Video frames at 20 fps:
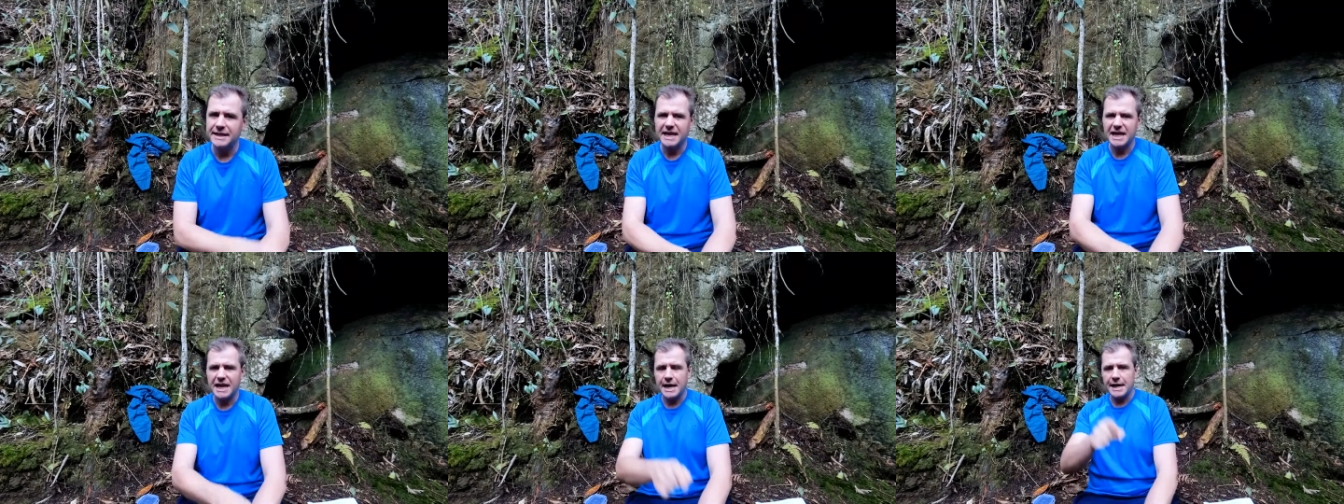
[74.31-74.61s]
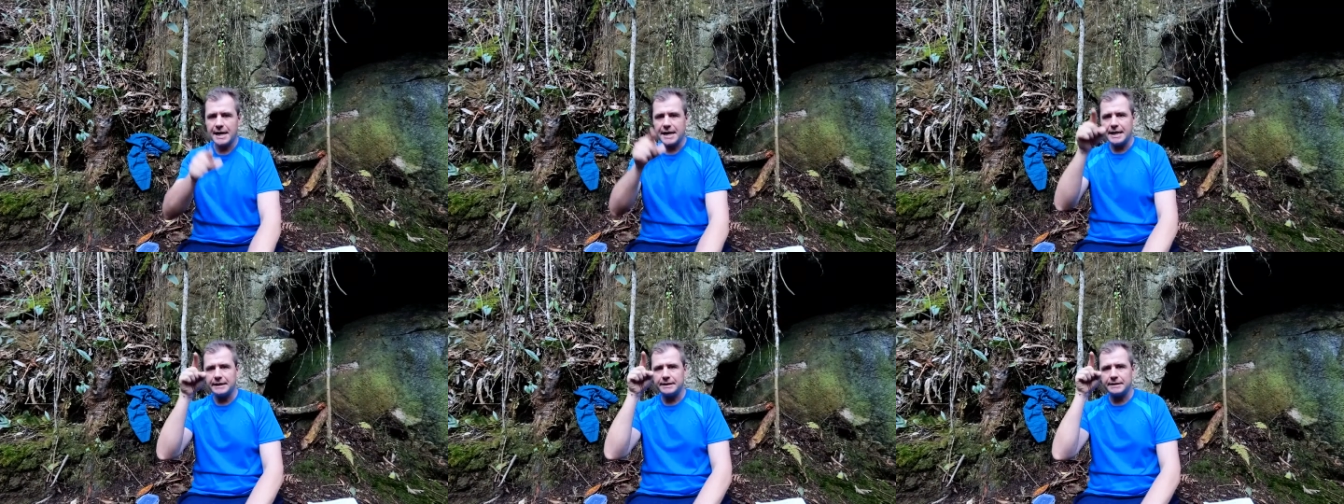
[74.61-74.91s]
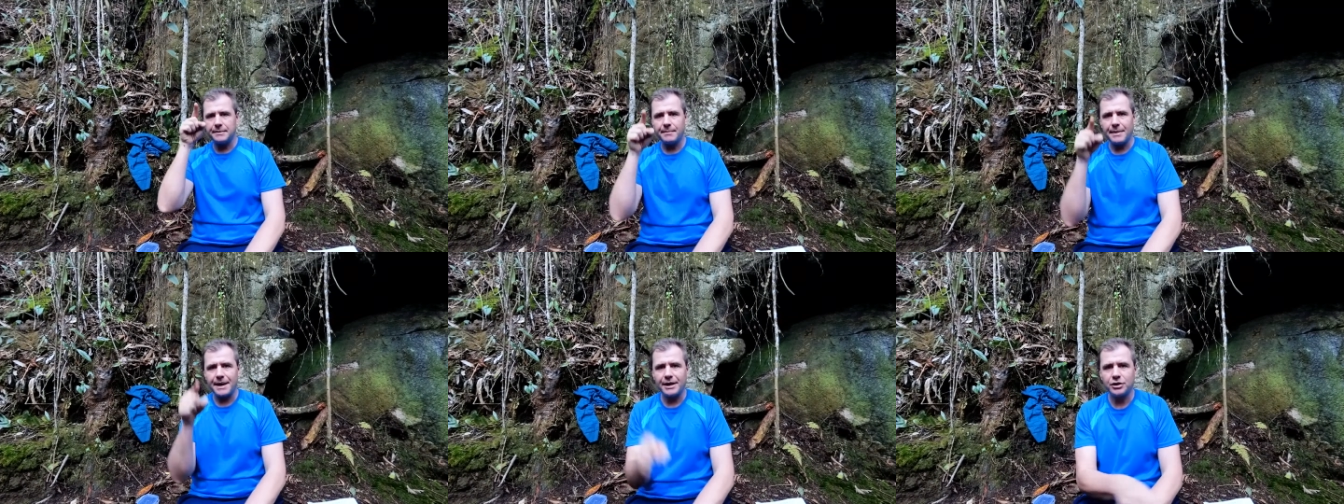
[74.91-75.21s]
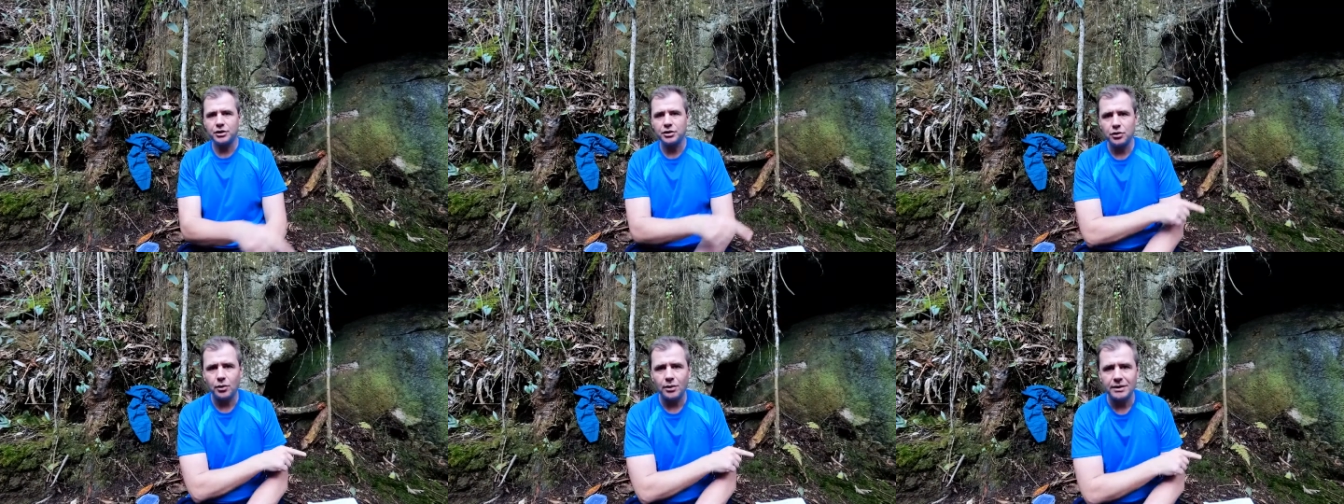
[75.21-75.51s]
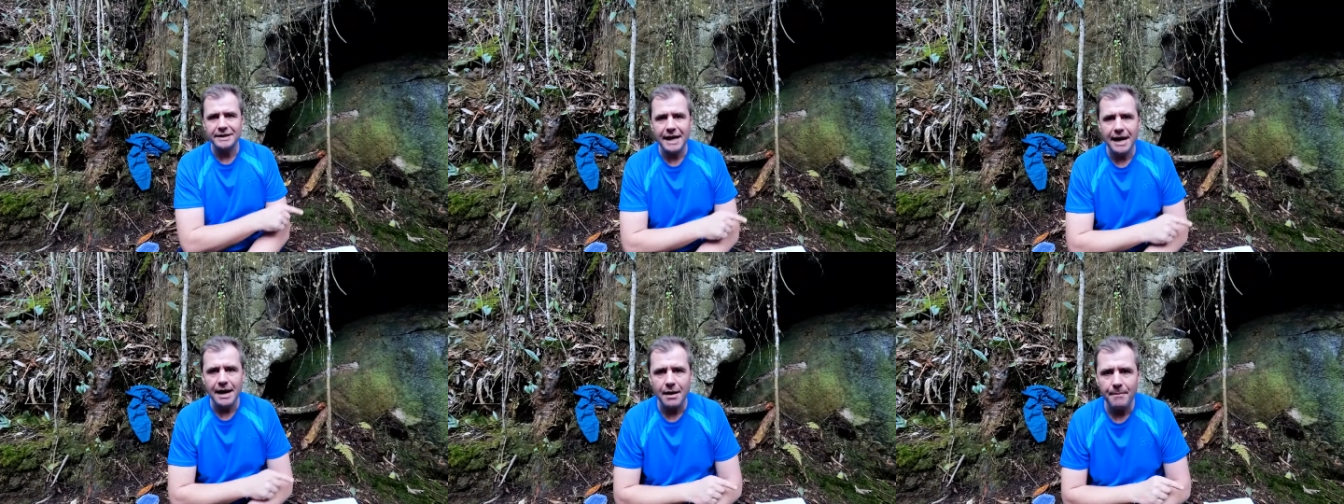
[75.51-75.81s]
you need to make sure
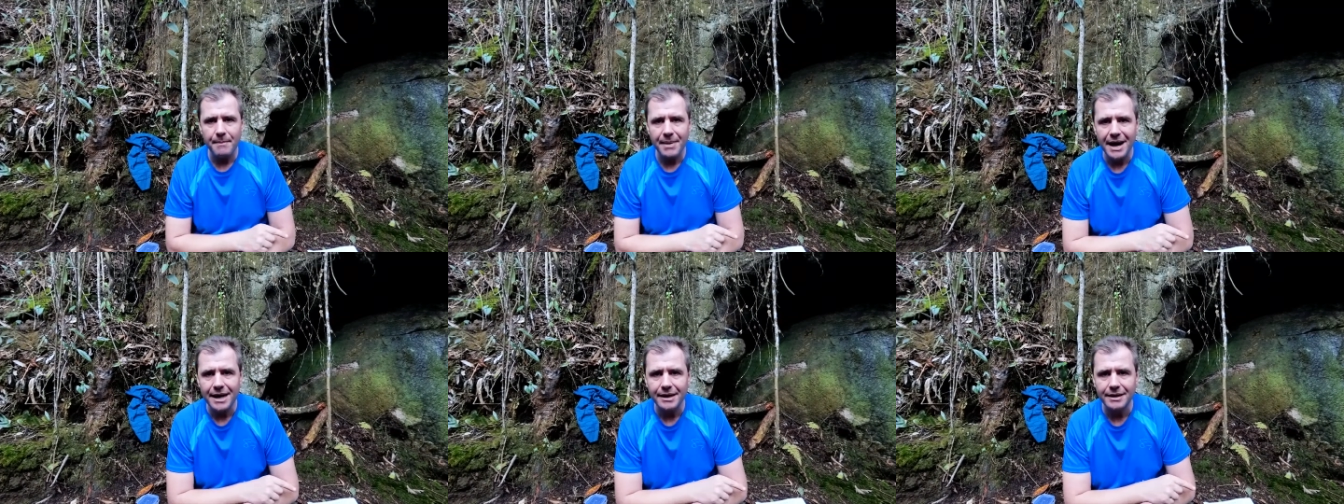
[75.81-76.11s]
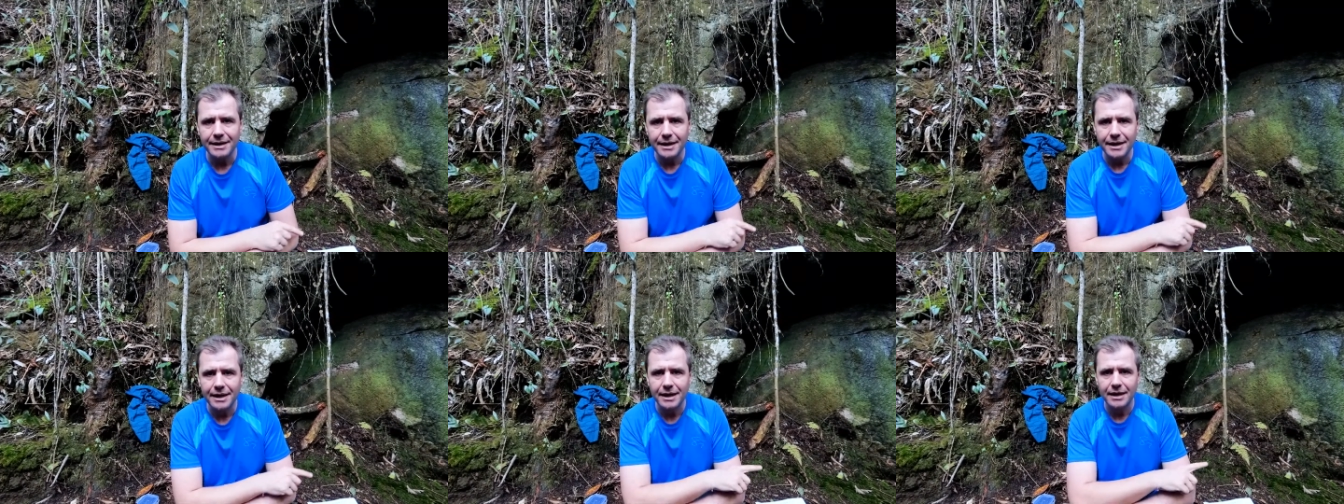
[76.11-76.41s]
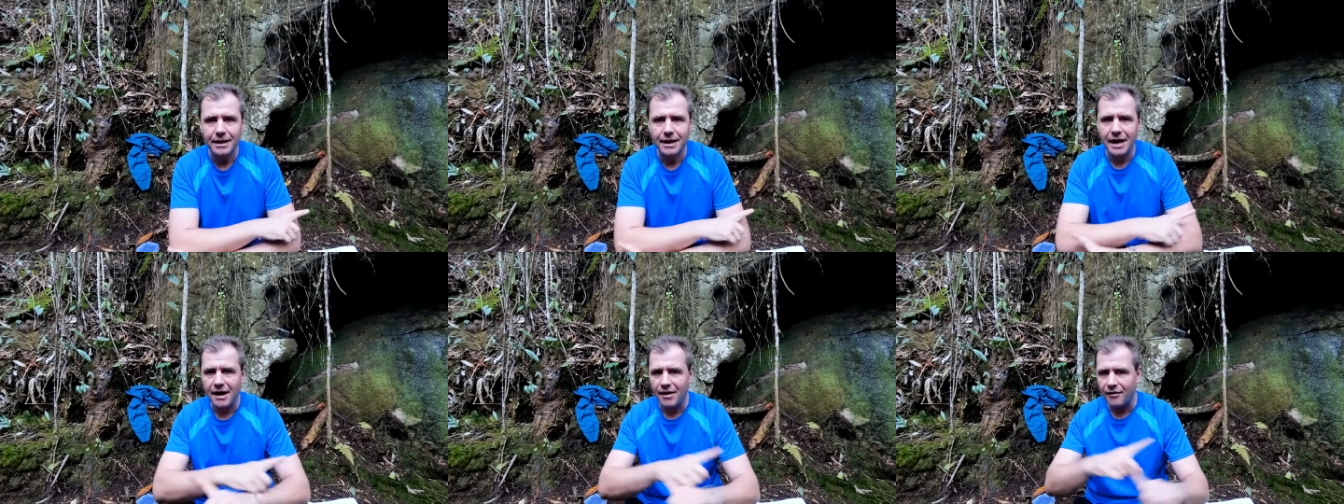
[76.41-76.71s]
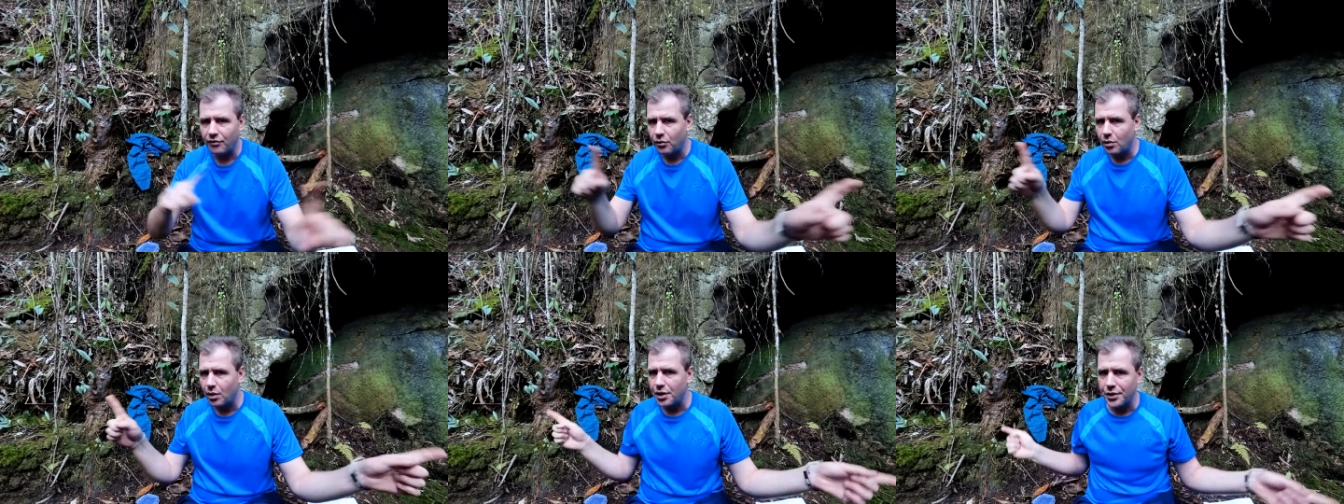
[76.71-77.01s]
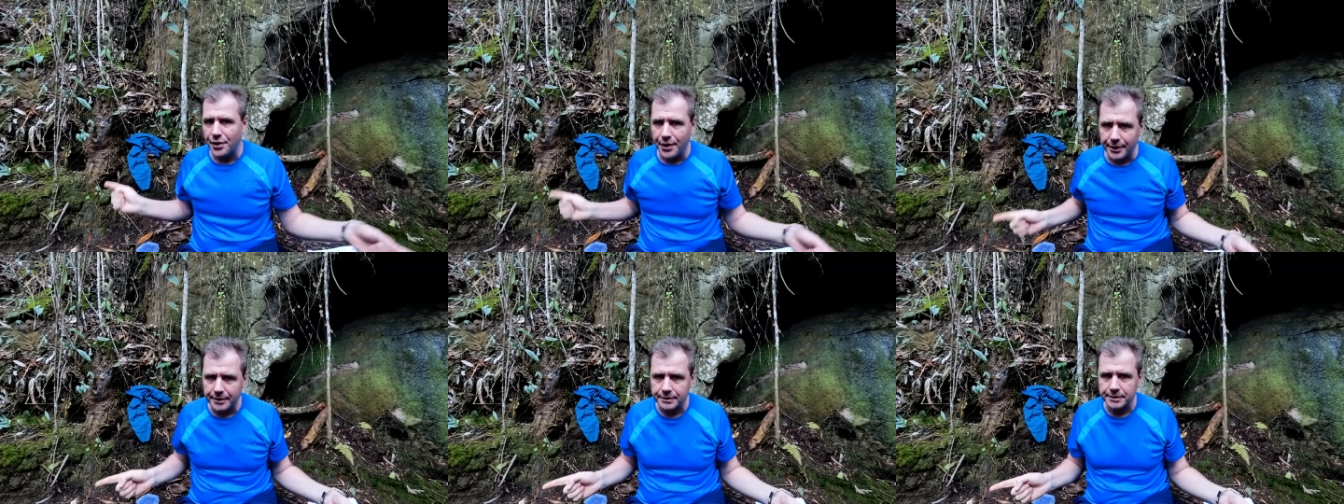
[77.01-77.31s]
telepathically that everyone
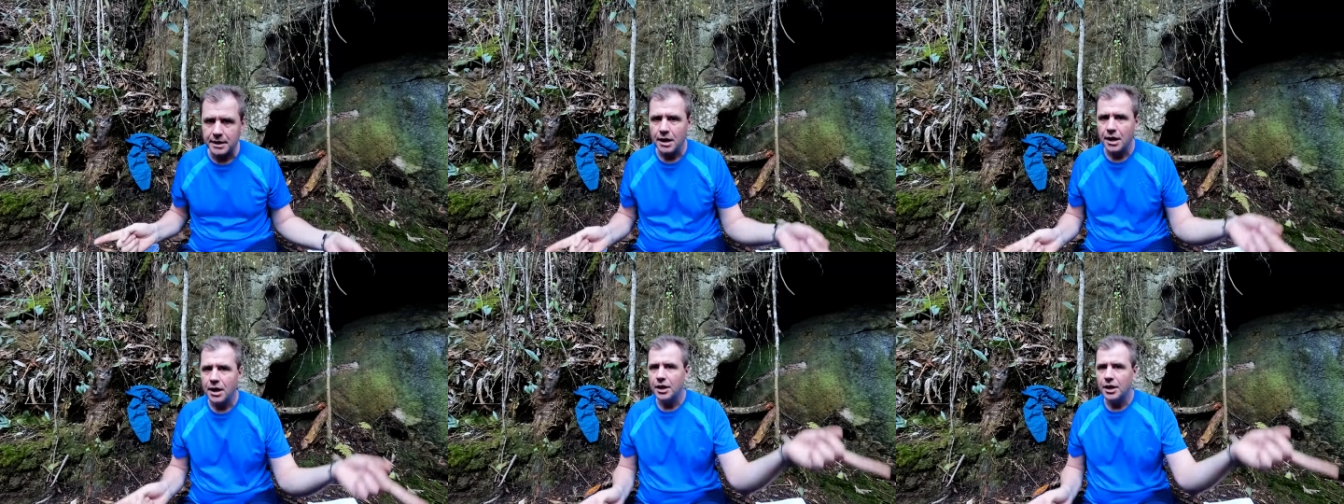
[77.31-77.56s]
knows